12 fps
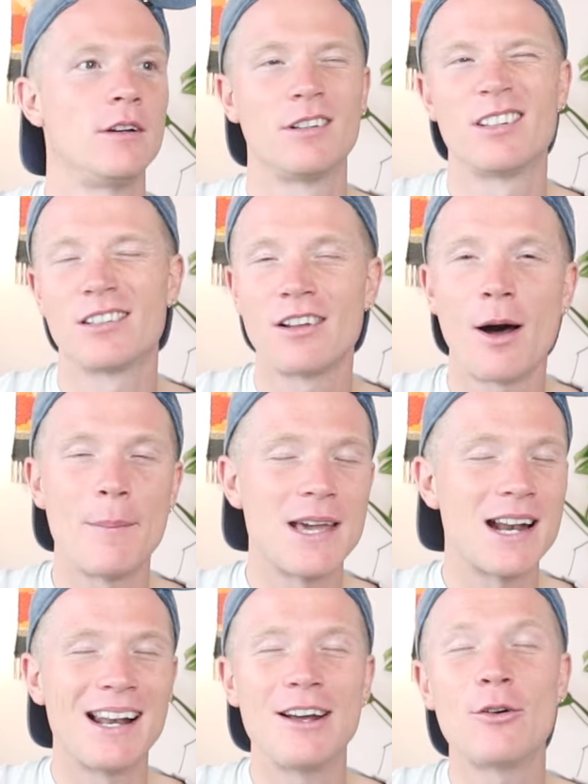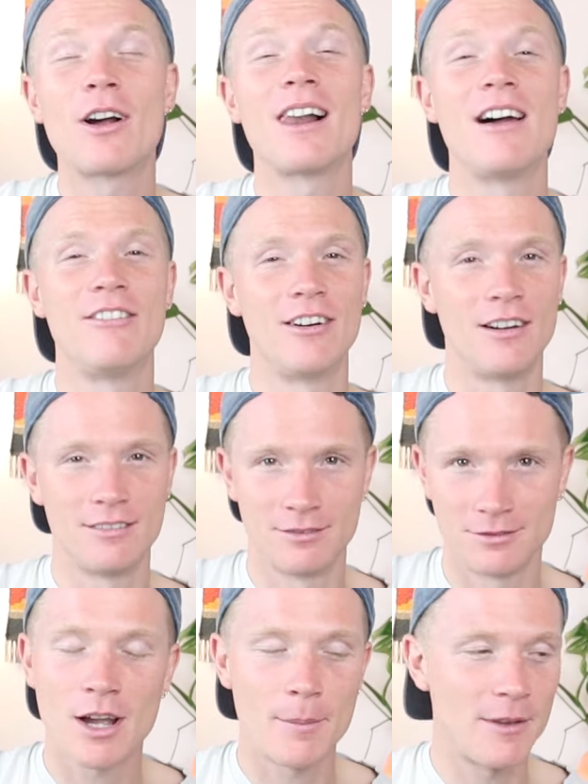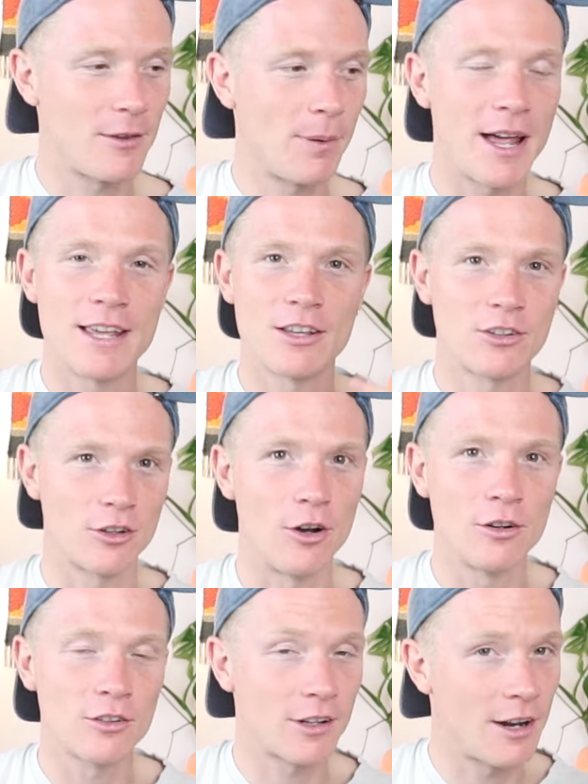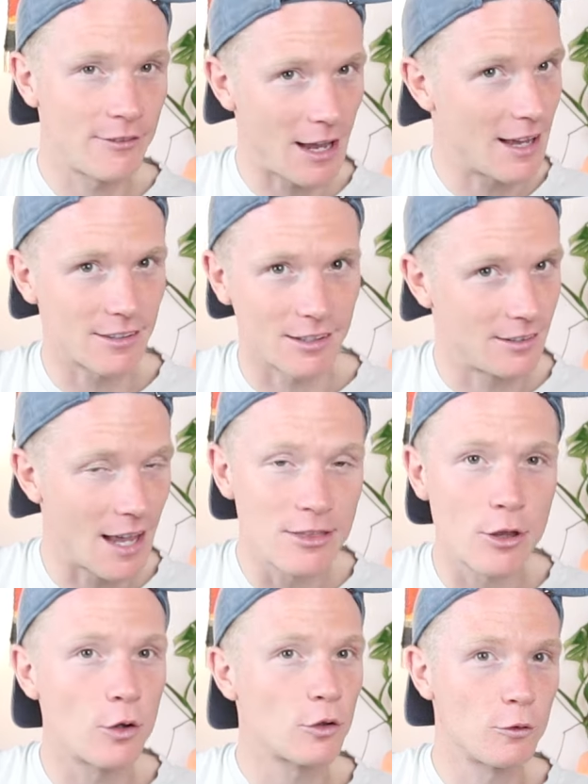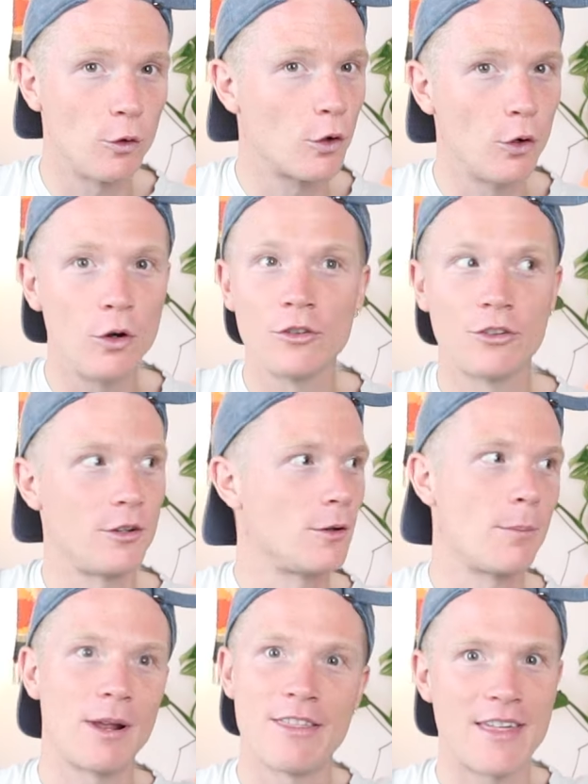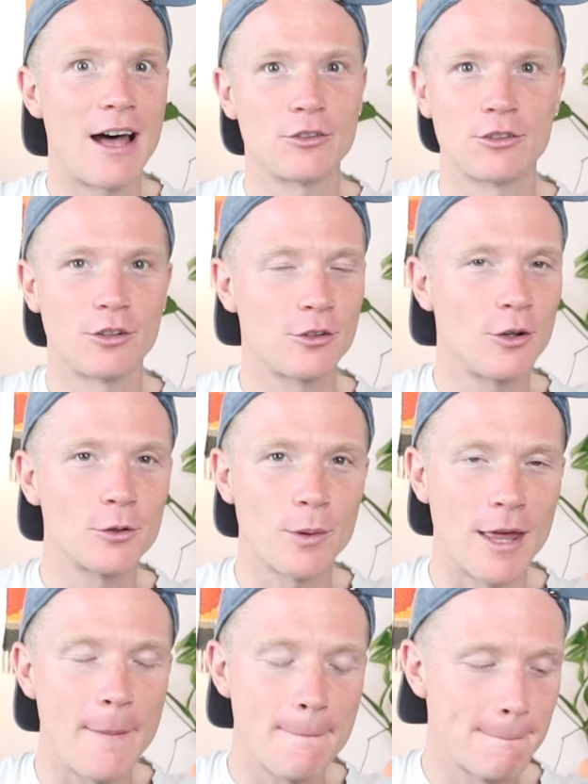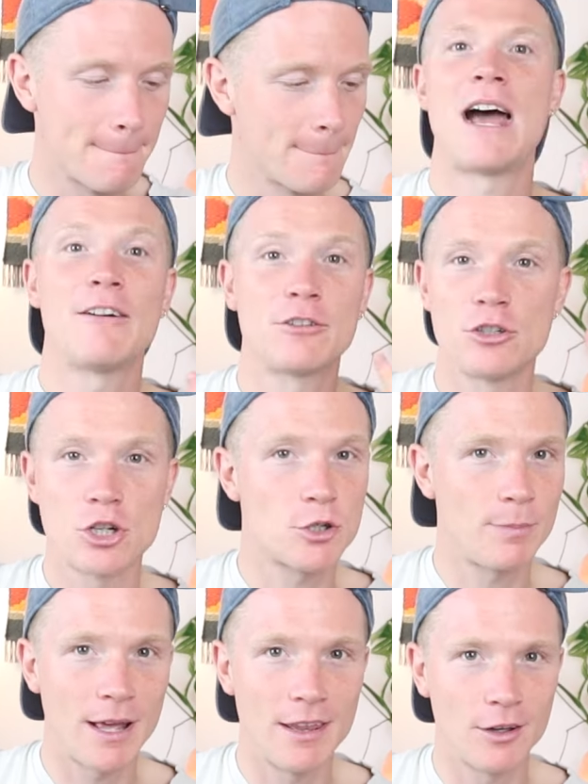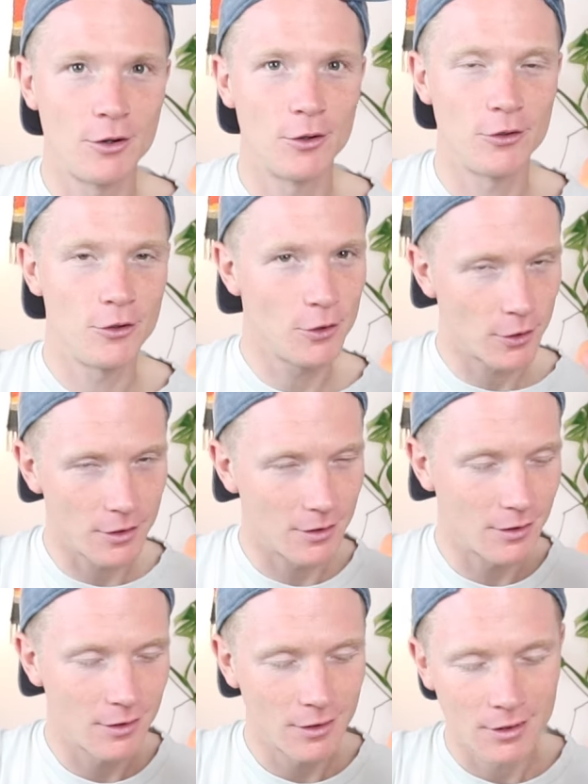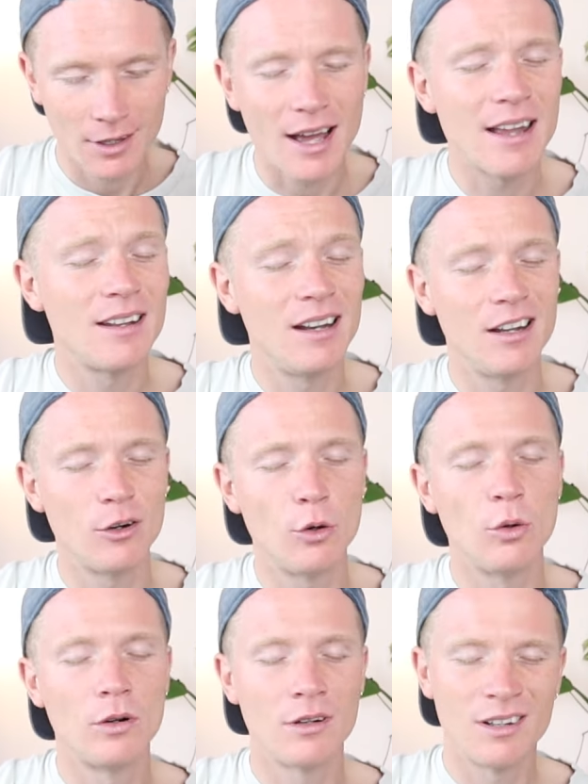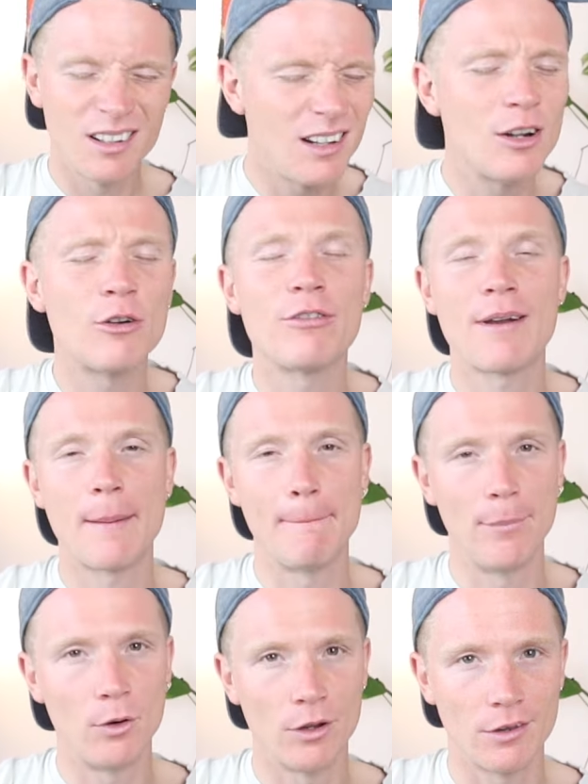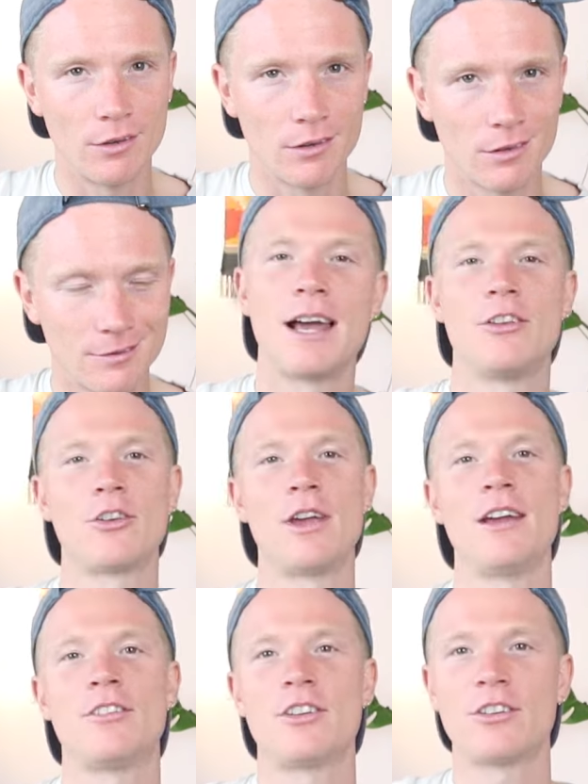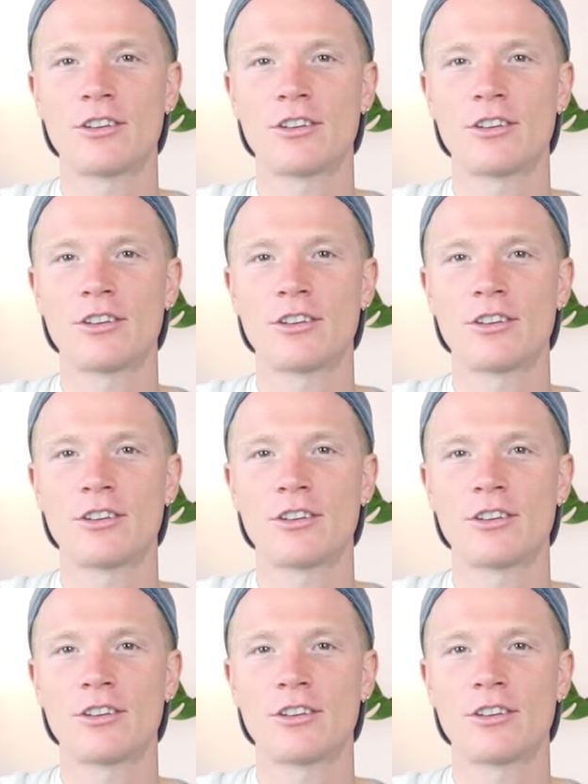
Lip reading: to start being a little clever. So when you're coming to play your songs, and as I said, those 4 chords, you can play thousands of songs with them. You don't have to just play the chords, you can add a little flamboyance. Okay, so here's the